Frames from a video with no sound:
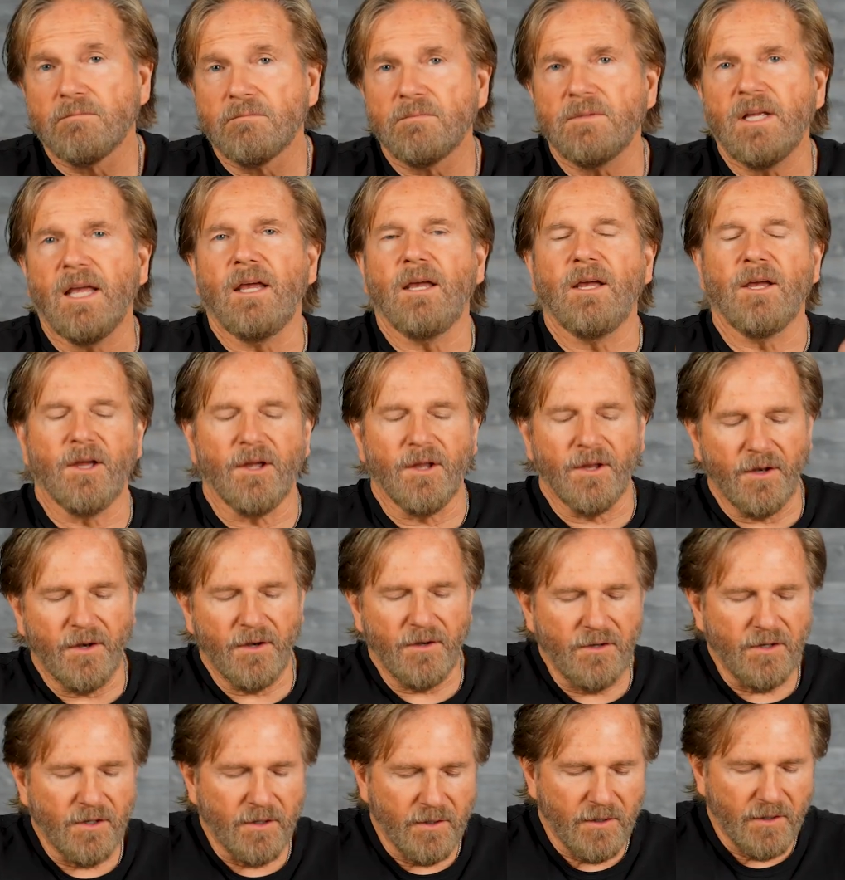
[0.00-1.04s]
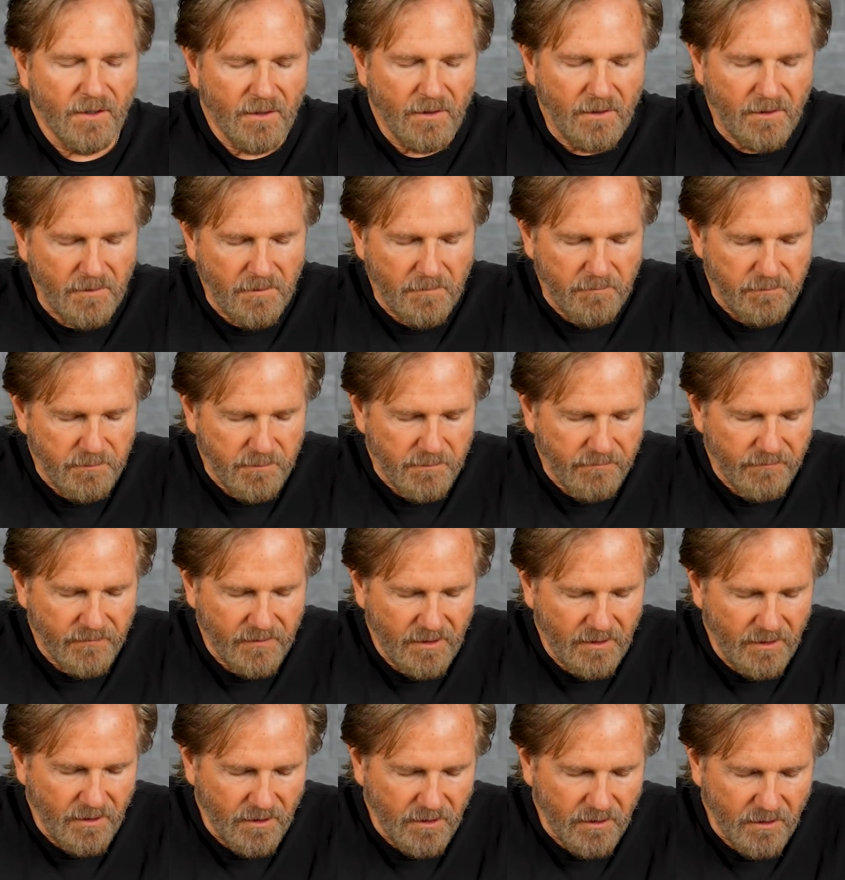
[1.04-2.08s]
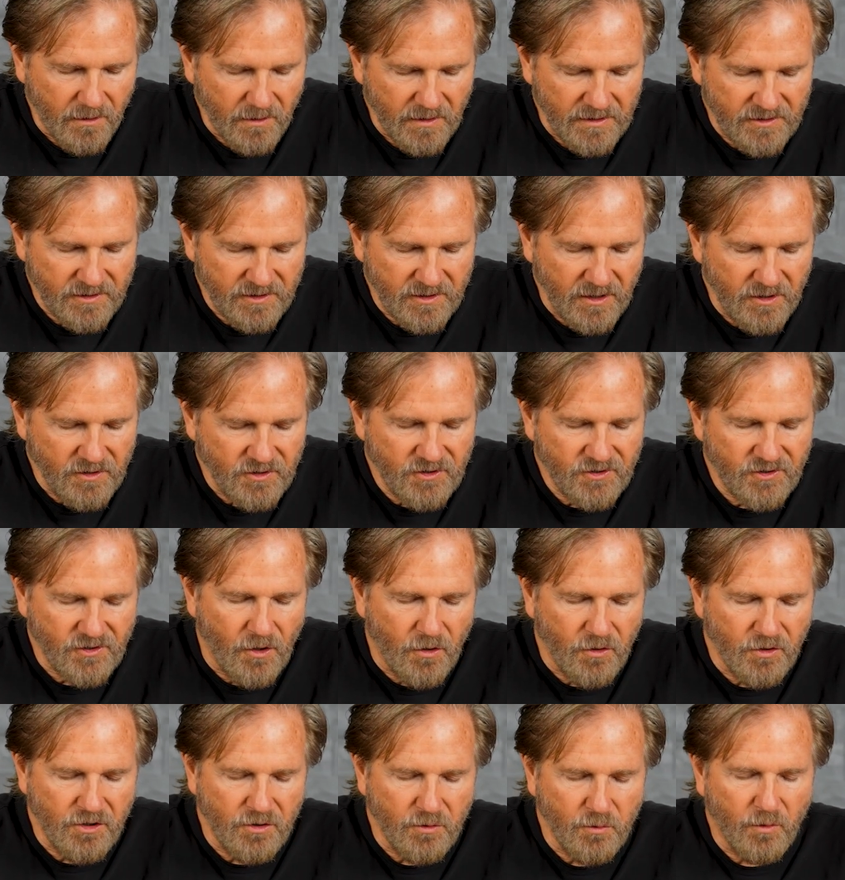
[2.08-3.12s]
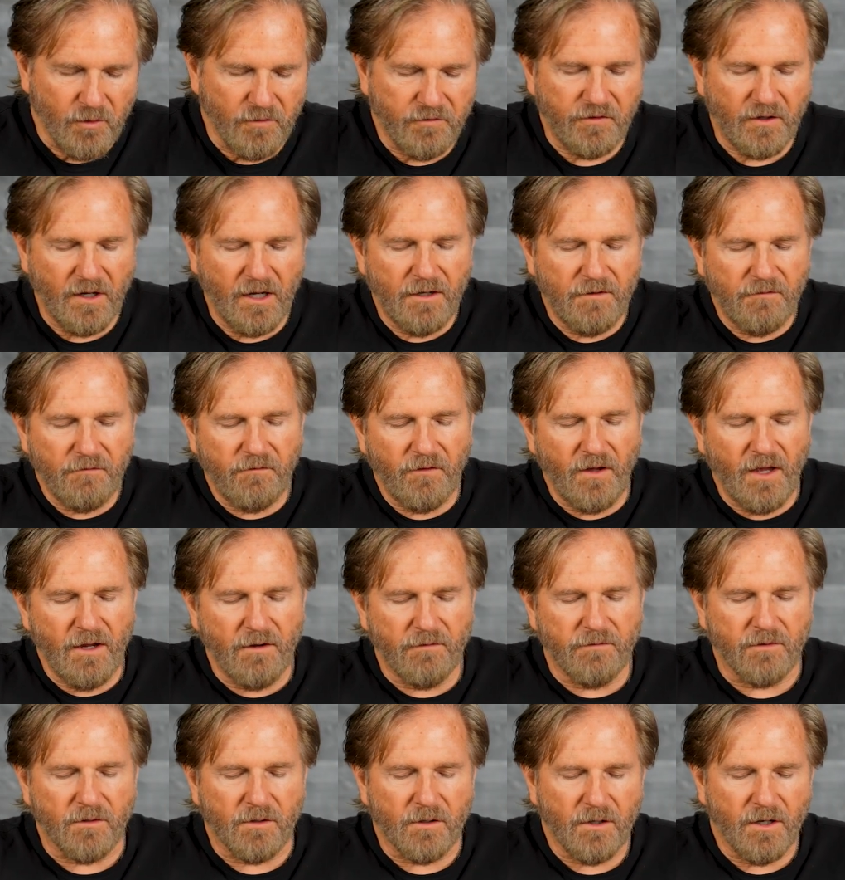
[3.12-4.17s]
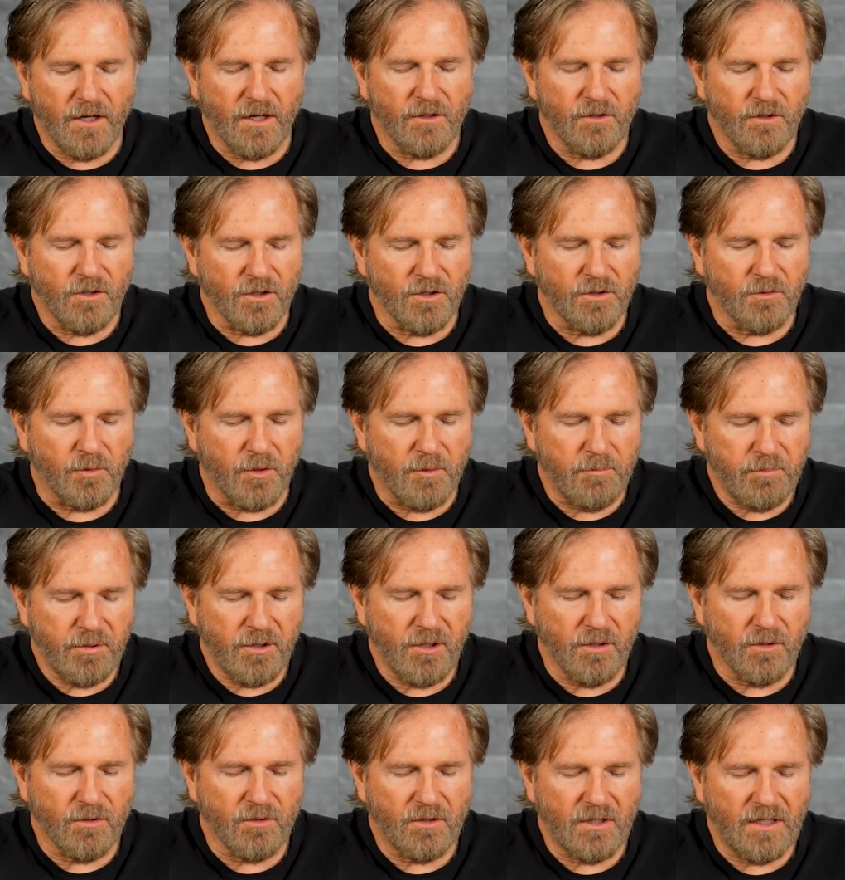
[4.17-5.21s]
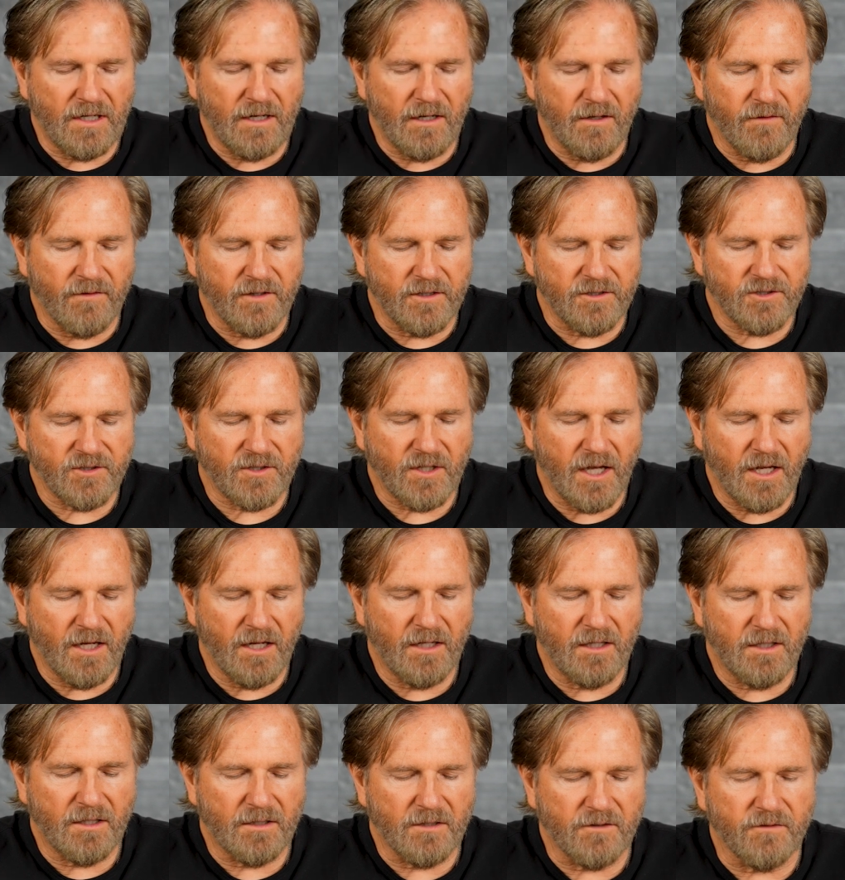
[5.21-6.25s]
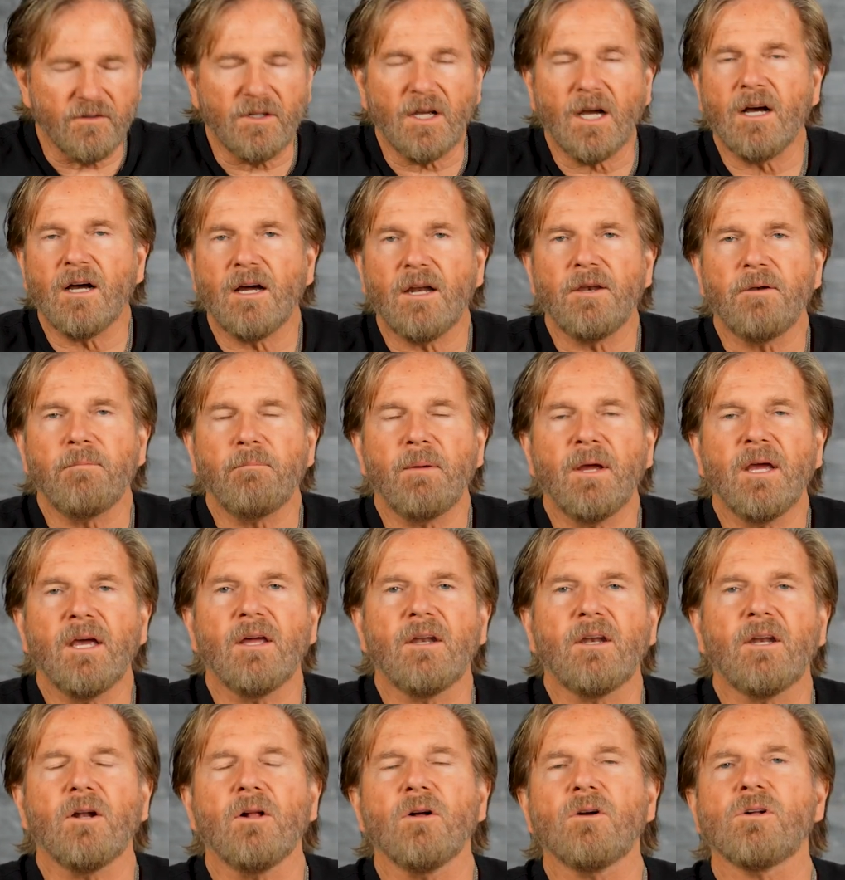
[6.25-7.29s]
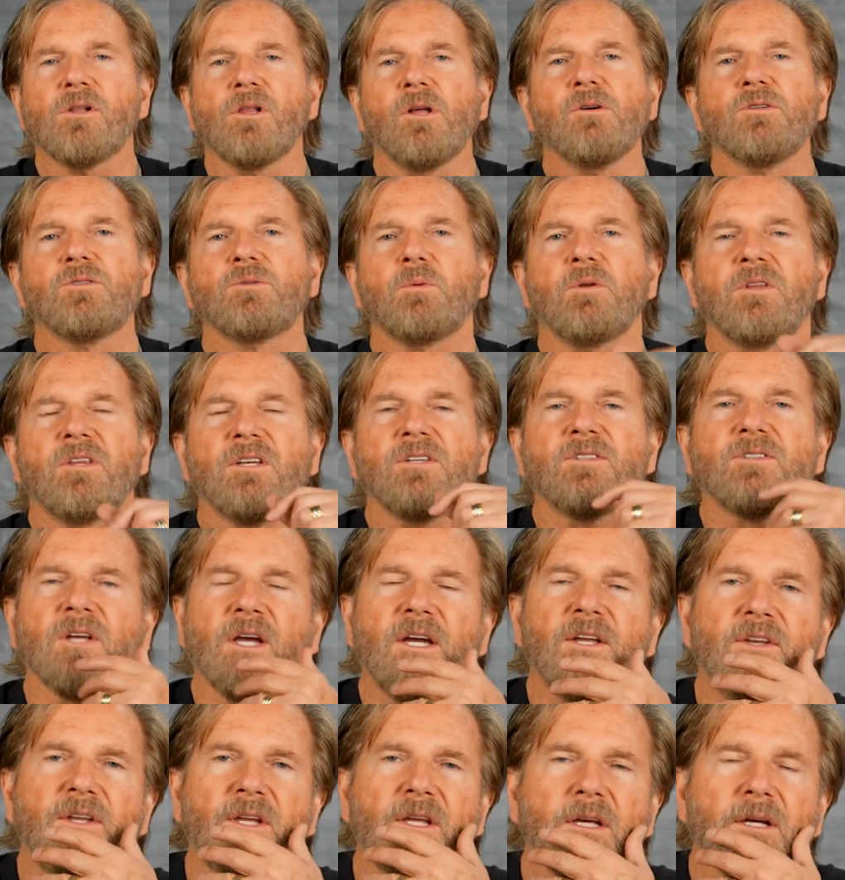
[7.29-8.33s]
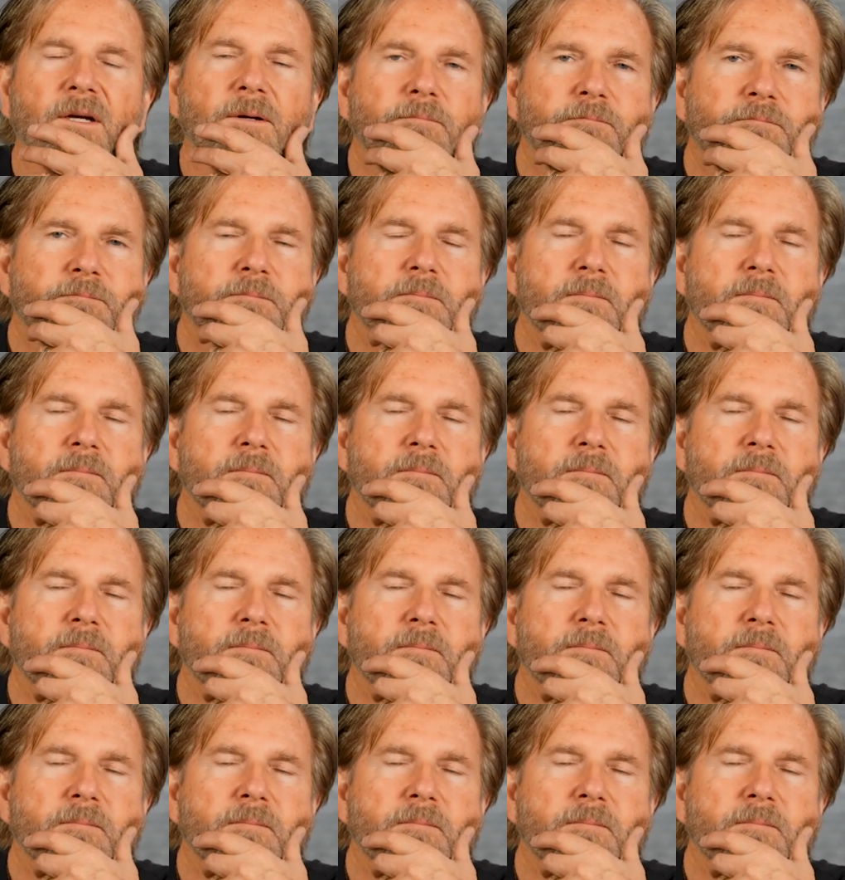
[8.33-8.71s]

And, it says, "So you will find favor and good repute in the sight of God and man." And I'll close with this idea.